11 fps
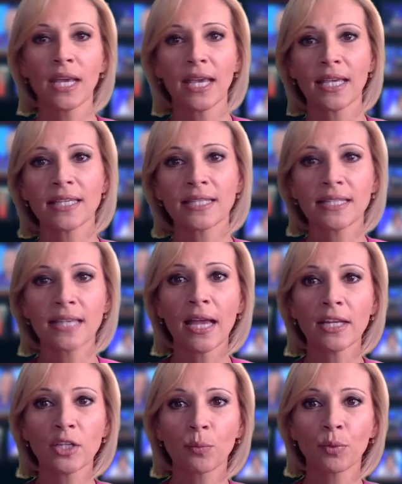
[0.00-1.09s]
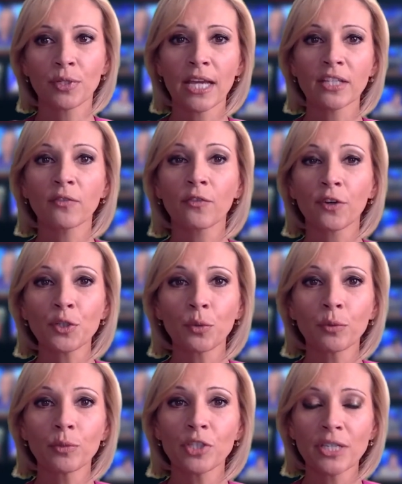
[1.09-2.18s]
is designed to protect
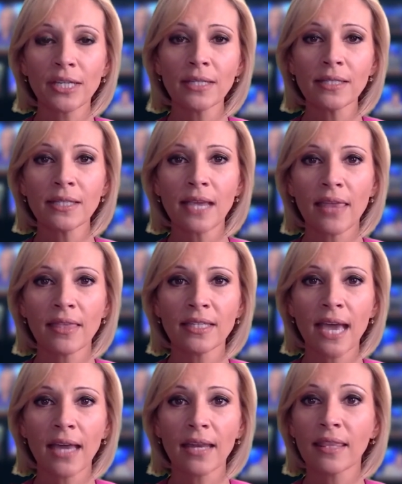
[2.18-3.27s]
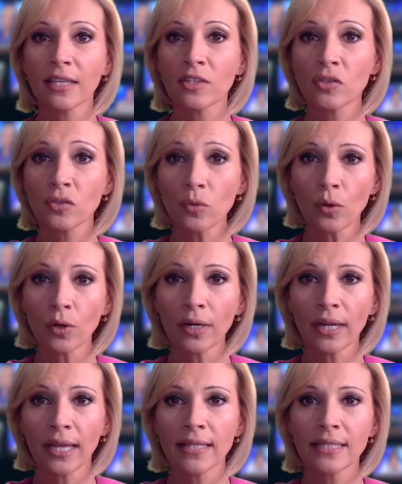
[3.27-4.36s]
virtual machines and the data they store
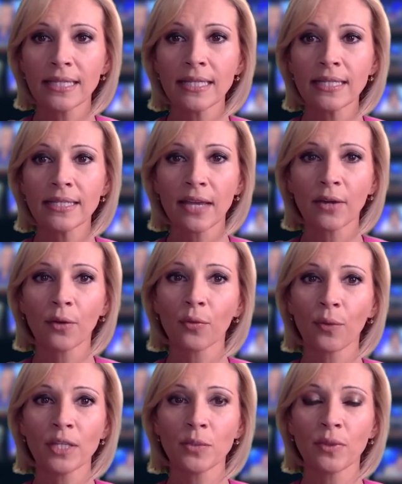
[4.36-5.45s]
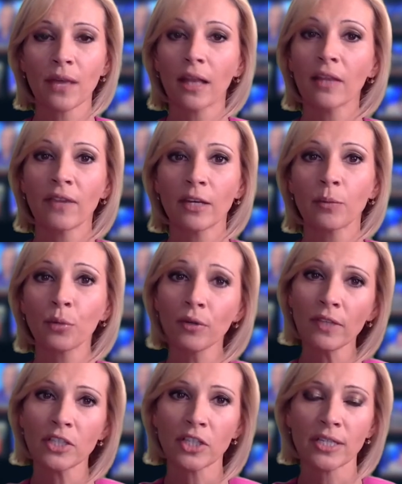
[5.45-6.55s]
against insider threats with elevated
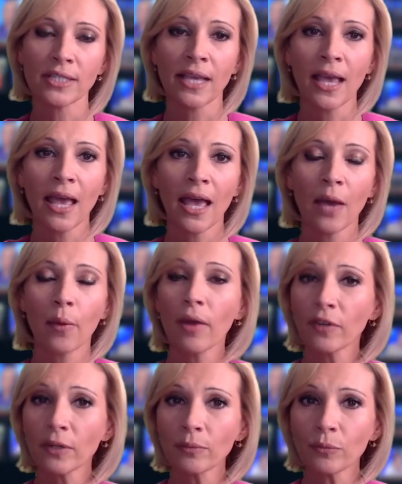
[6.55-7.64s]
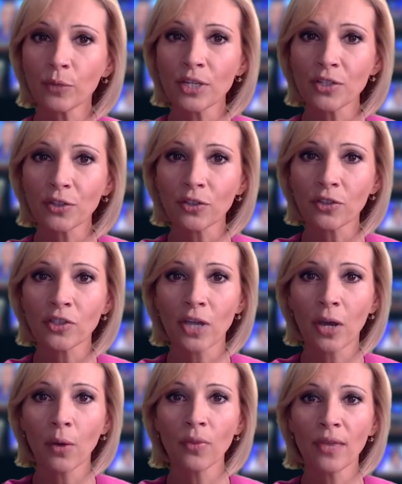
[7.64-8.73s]
privileges. However, researchers
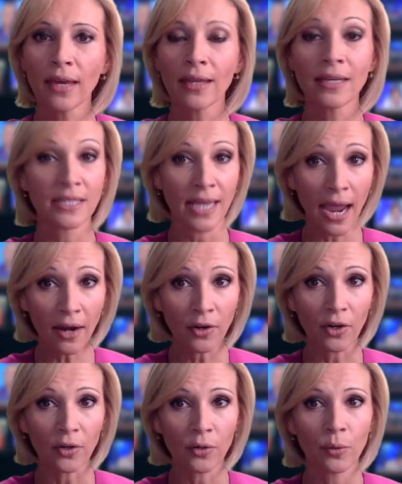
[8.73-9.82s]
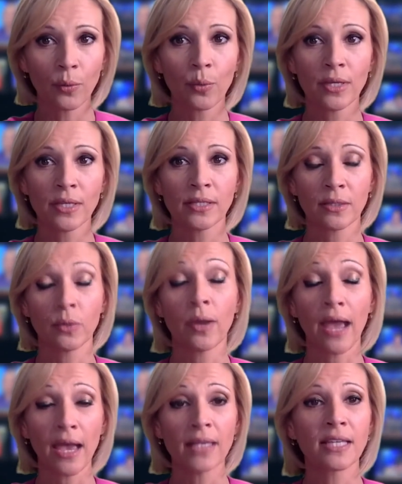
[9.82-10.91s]
show that an attacker who
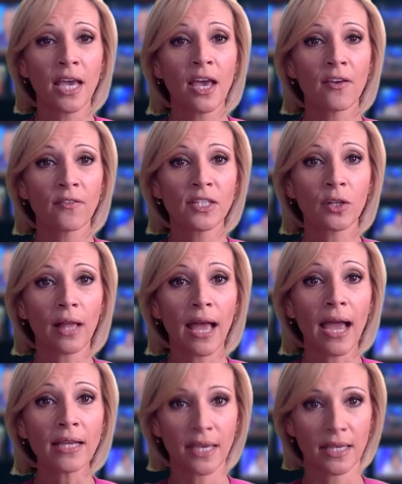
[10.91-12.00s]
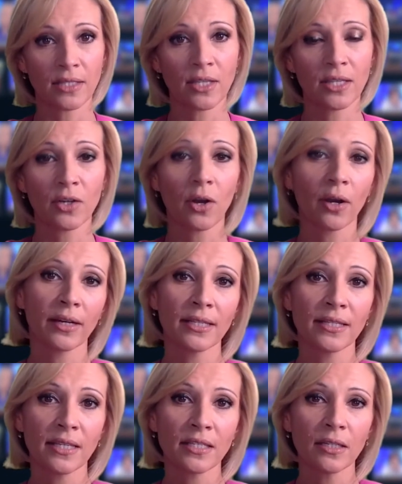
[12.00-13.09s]
has physical access to the
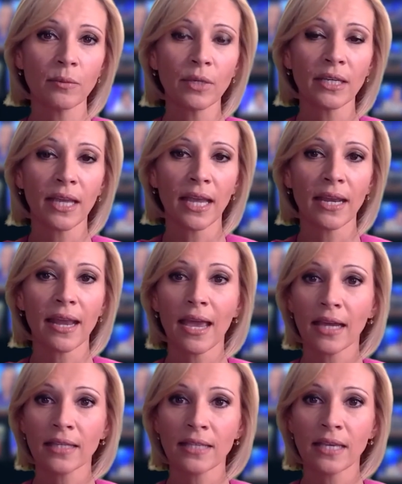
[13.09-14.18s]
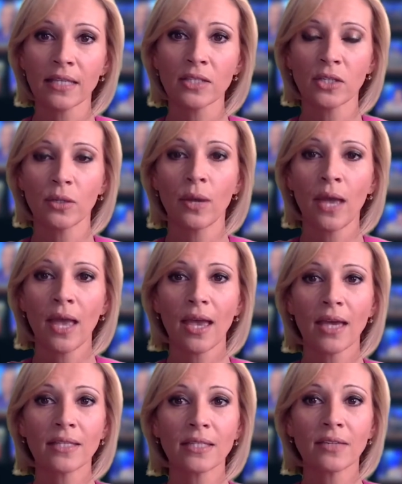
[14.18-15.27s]
targeted system can gain access to
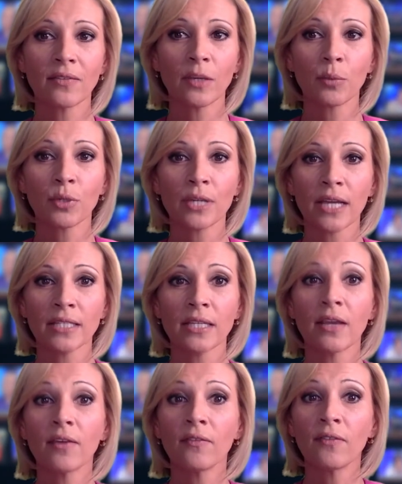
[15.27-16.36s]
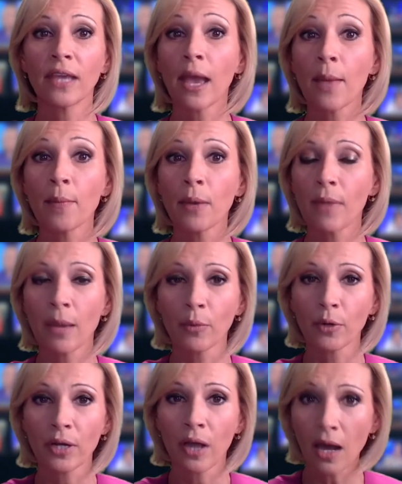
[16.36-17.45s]
SEV-protected VM
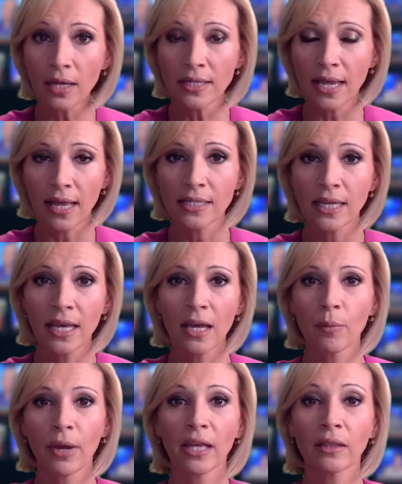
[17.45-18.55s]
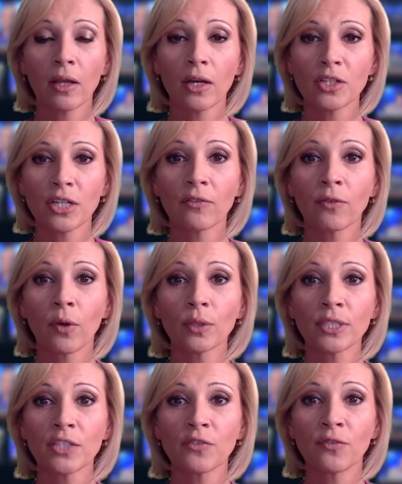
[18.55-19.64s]
memory content by launching a
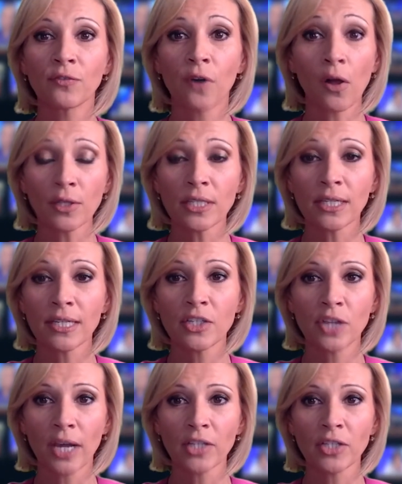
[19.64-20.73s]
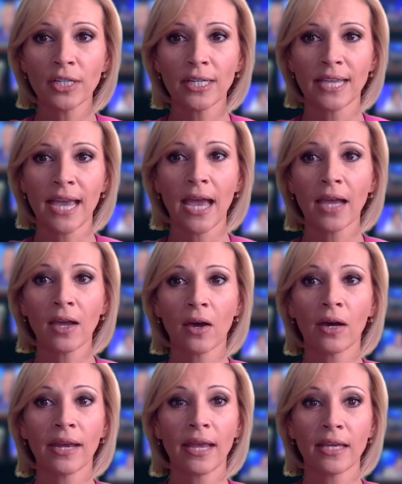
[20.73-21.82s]
voltage fault injection attack
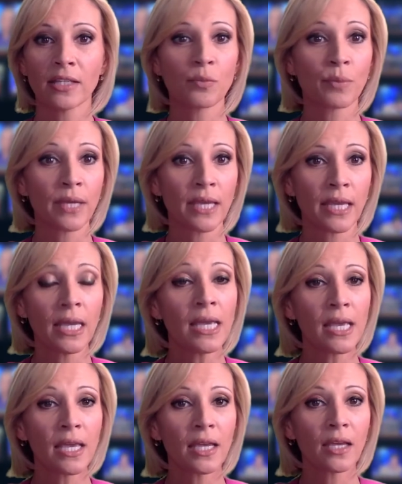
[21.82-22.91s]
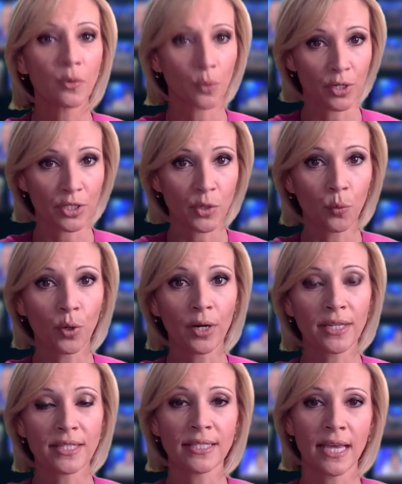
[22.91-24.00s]
on SP. In order to work
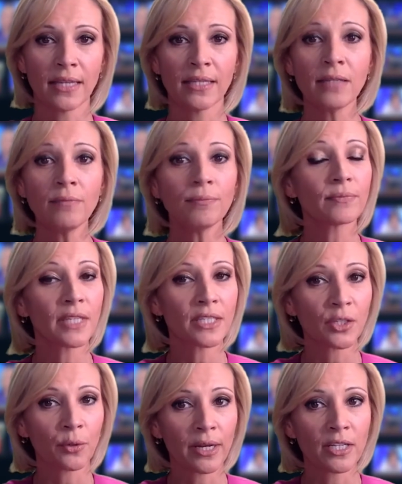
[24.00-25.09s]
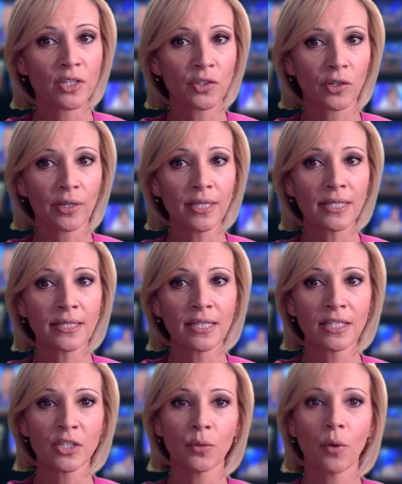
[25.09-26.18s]
as intended, integrated circuits
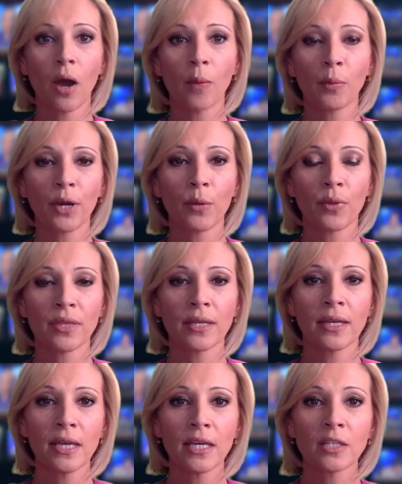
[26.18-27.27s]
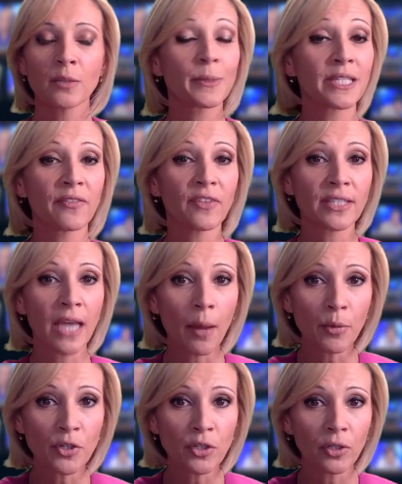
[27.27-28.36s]
need to operate within specific
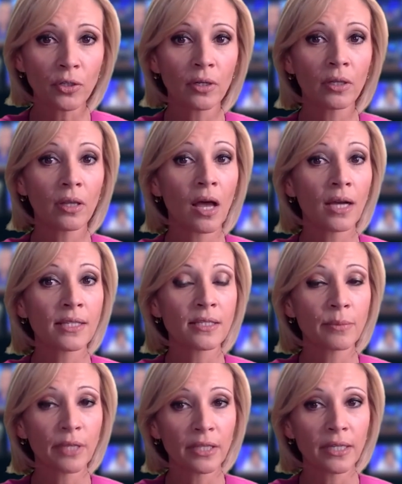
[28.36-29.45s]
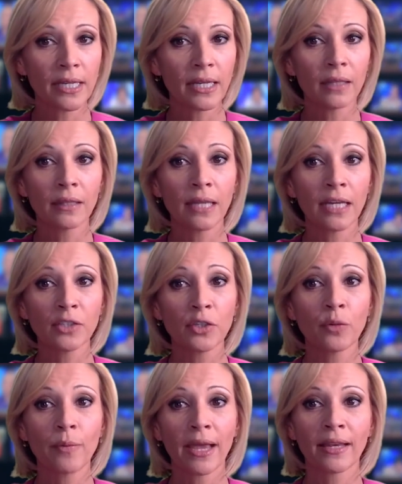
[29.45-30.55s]
temperature, clock stability,
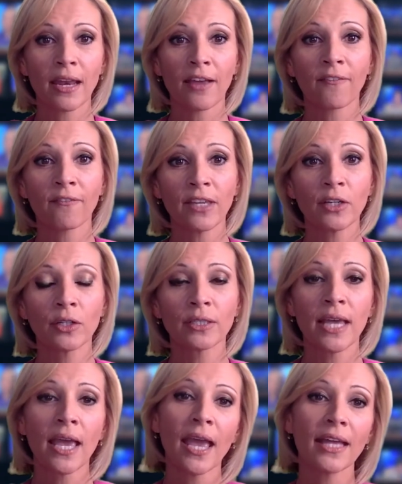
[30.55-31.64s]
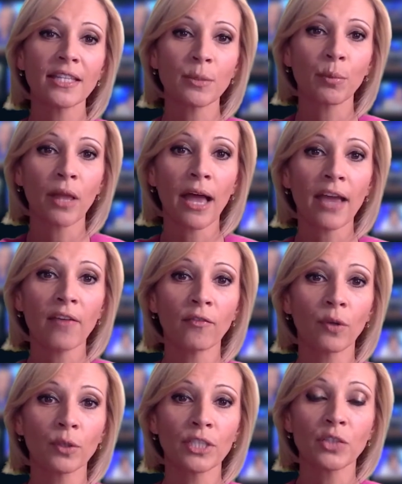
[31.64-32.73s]
electromagnetic field, and supply
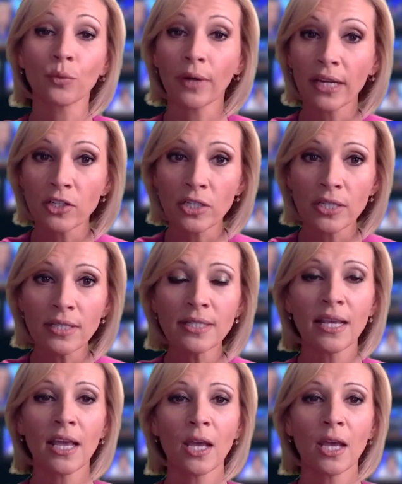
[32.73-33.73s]
voltage ranges.